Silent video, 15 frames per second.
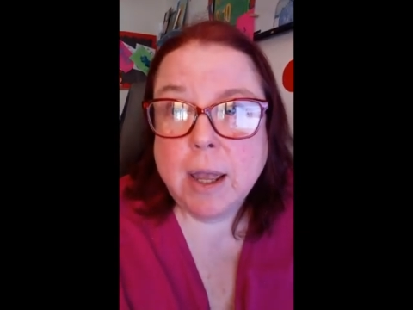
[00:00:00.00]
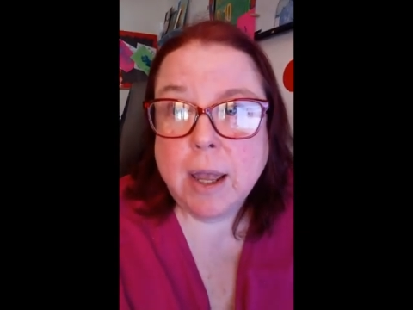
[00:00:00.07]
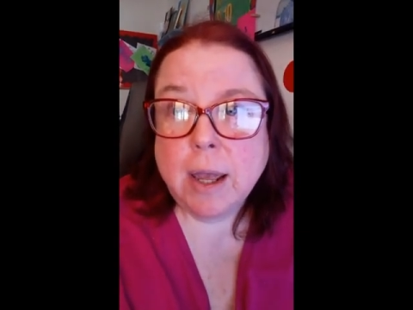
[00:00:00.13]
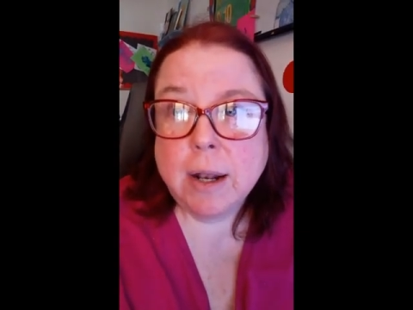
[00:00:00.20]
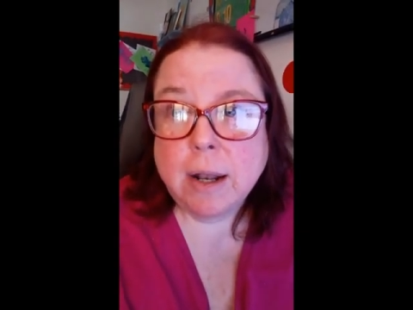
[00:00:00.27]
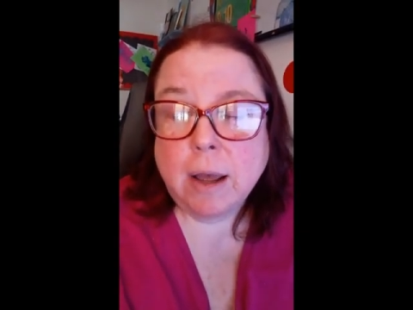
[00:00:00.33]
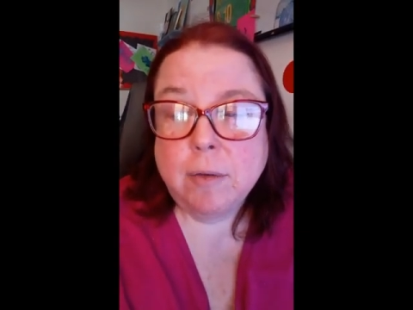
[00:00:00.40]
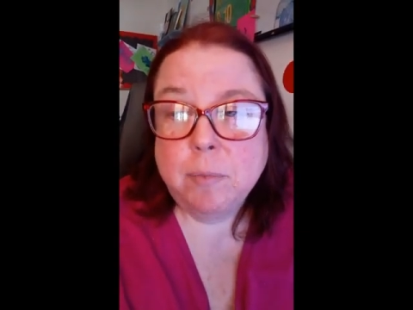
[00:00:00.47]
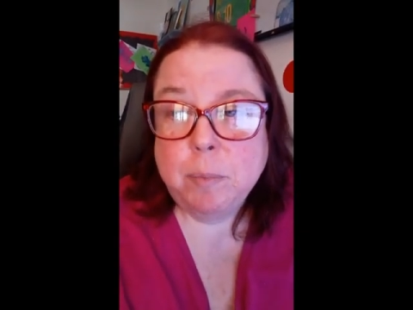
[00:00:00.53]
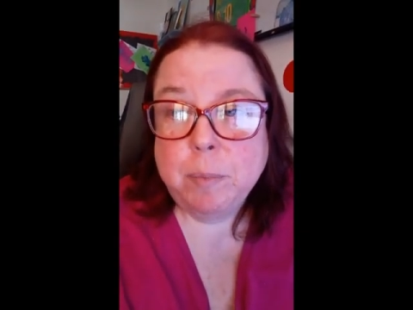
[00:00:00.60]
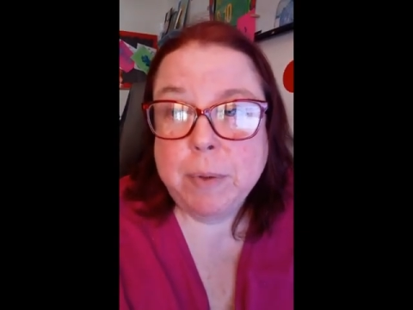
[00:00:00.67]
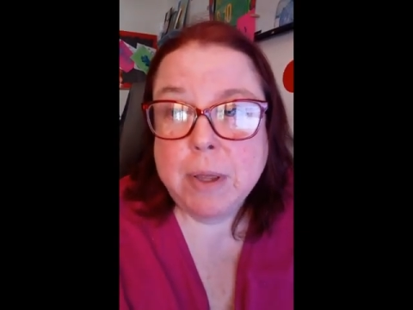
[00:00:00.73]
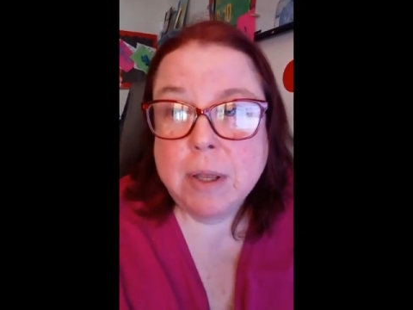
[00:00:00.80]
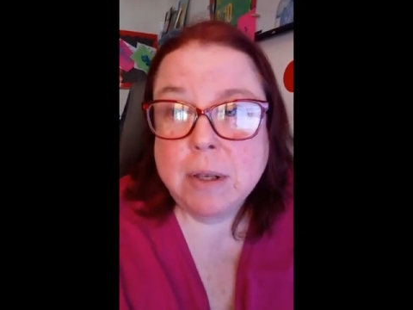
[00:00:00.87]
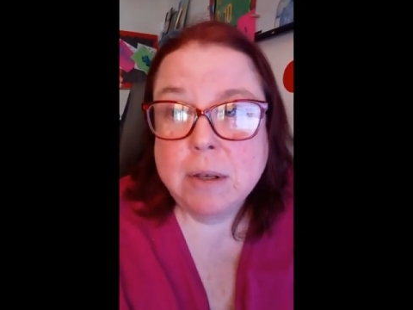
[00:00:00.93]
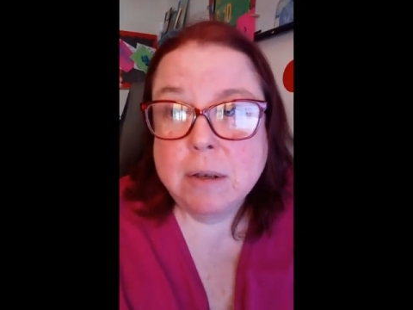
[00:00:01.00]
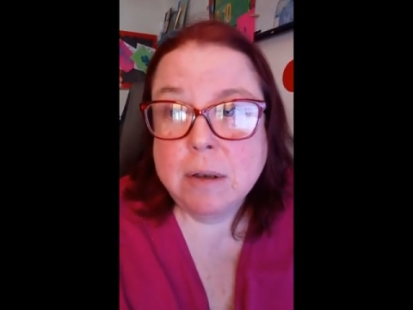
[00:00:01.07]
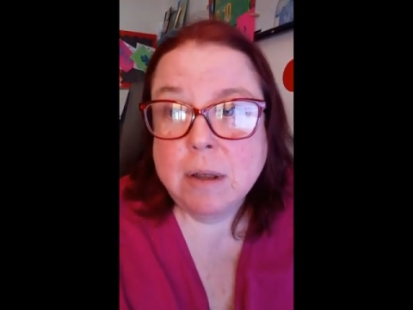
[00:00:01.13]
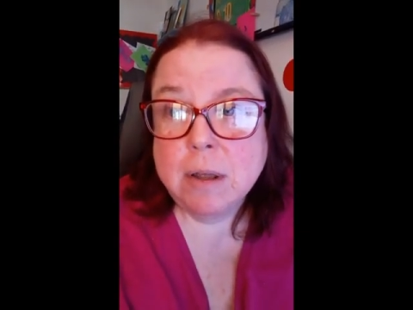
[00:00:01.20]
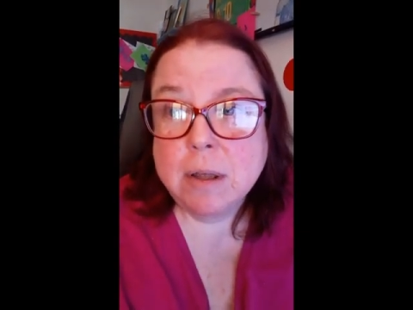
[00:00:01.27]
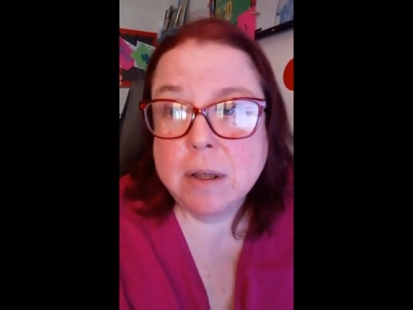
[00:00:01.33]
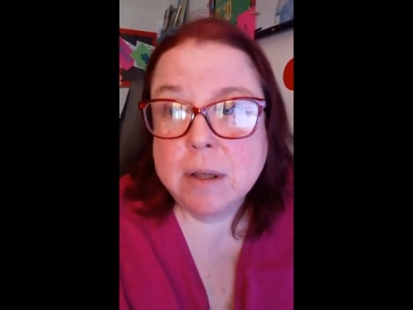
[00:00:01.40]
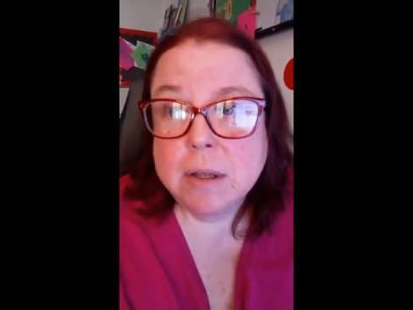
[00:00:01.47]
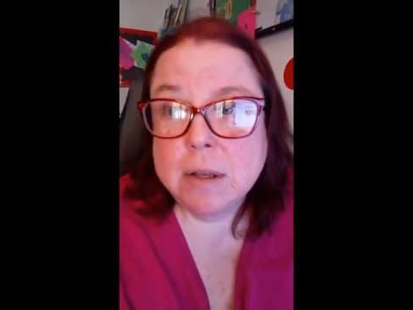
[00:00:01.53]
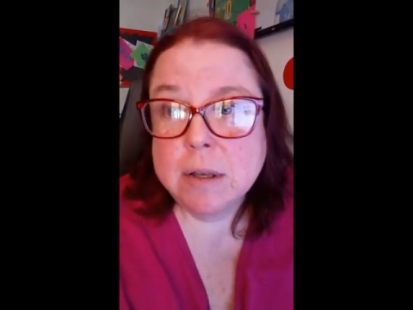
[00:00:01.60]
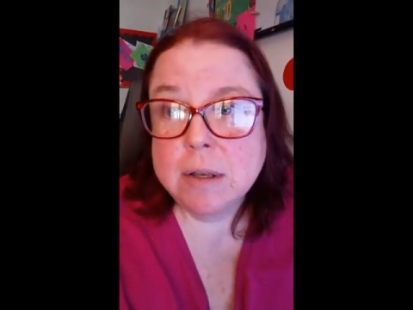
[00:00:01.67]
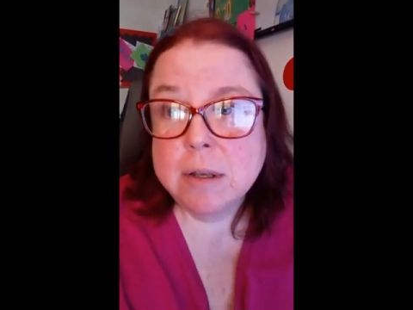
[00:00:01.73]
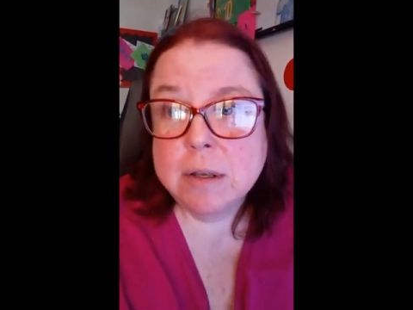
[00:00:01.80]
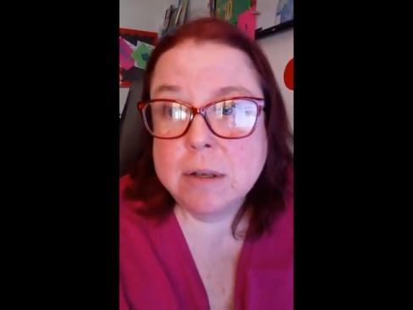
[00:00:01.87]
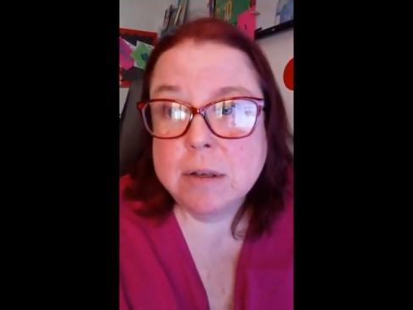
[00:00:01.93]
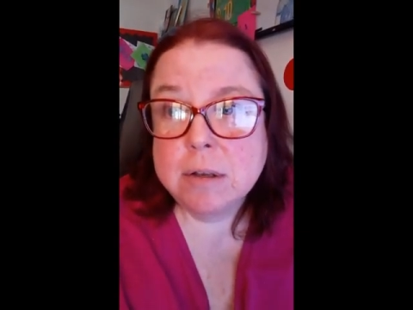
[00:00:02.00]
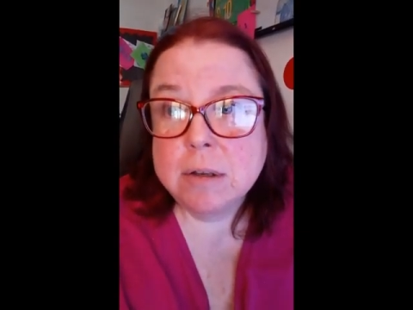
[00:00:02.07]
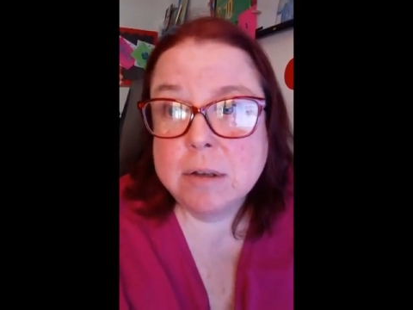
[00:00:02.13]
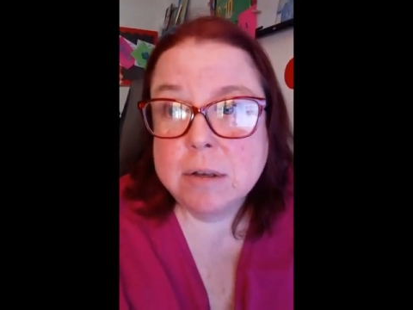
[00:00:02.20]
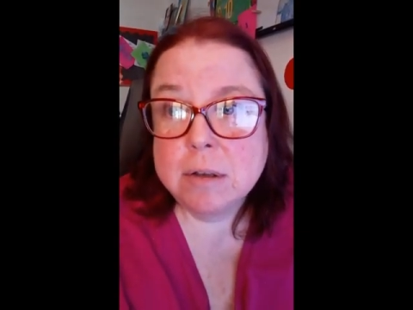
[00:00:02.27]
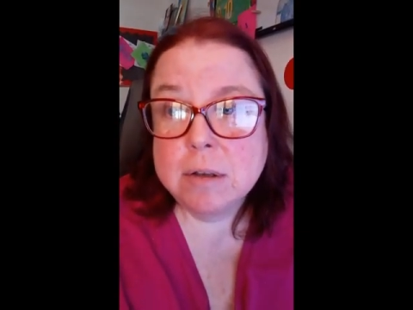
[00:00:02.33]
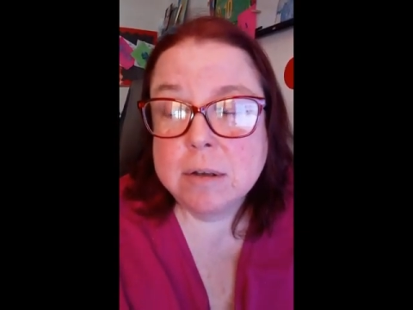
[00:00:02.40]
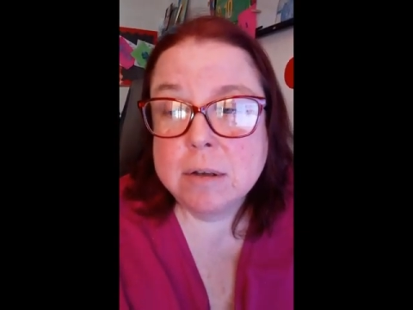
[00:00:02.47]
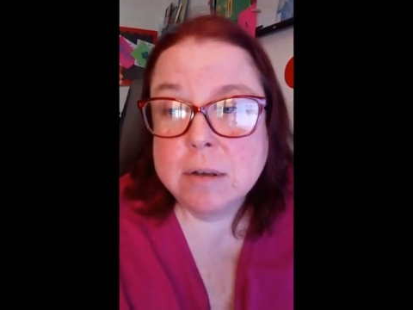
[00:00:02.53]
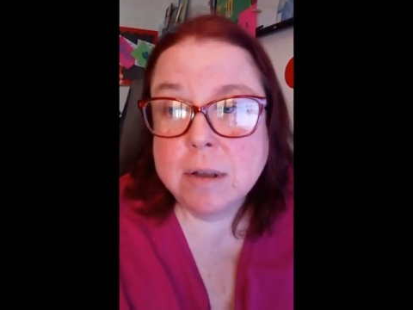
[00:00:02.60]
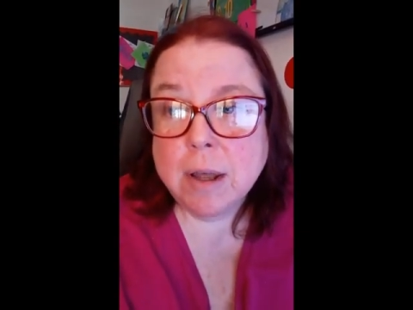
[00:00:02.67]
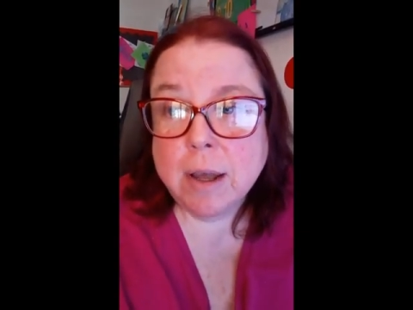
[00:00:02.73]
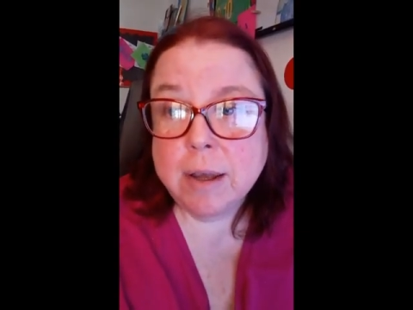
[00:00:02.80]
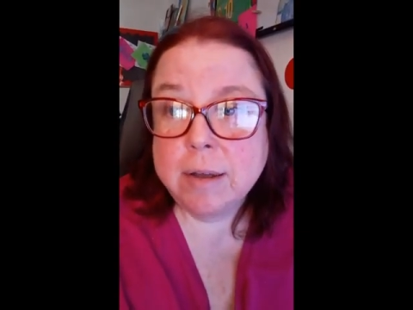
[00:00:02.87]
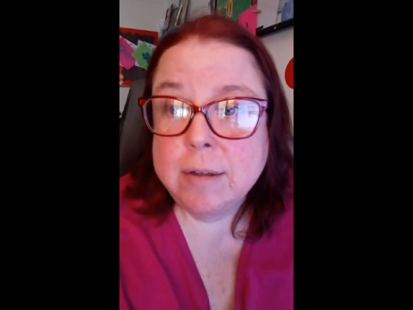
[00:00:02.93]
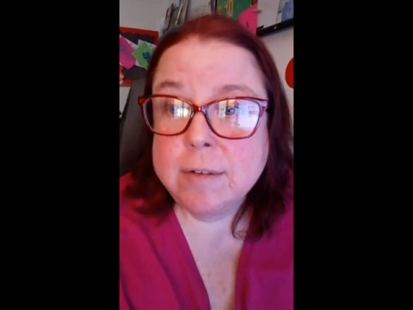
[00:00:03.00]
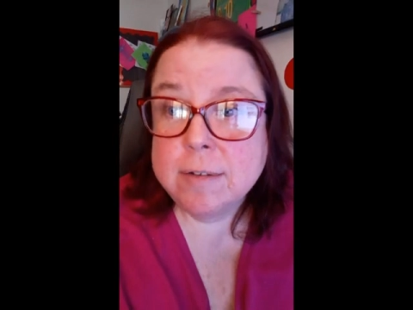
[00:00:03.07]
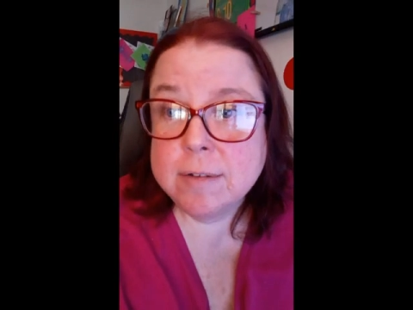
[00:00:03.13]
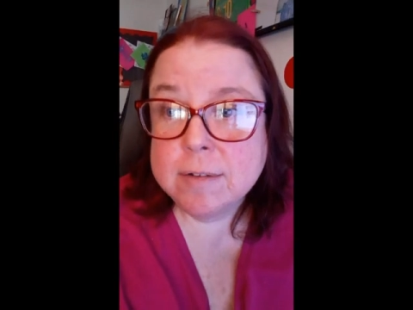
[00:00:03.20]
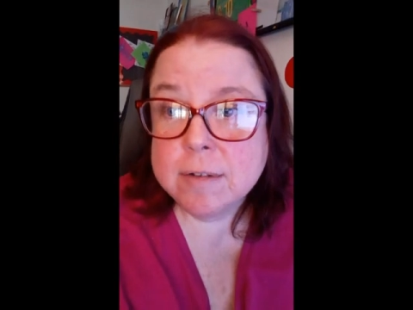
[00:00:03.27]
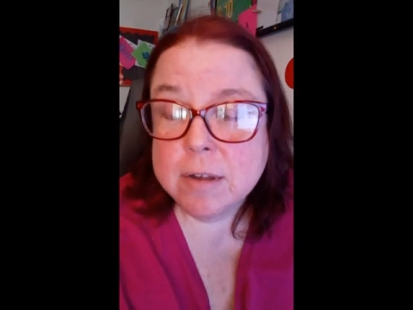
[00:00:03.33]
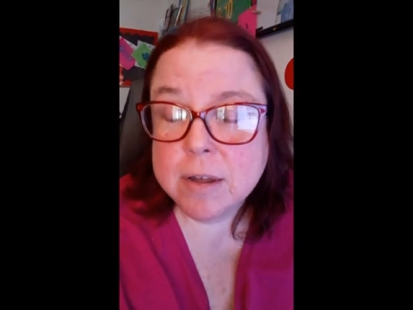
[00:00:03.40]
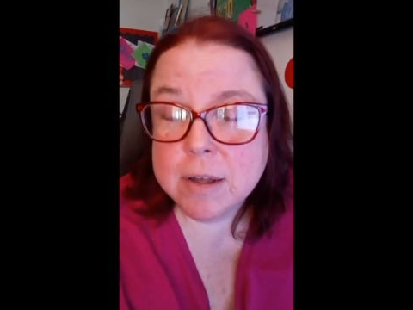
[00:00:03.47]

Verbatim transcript: and I've been nice.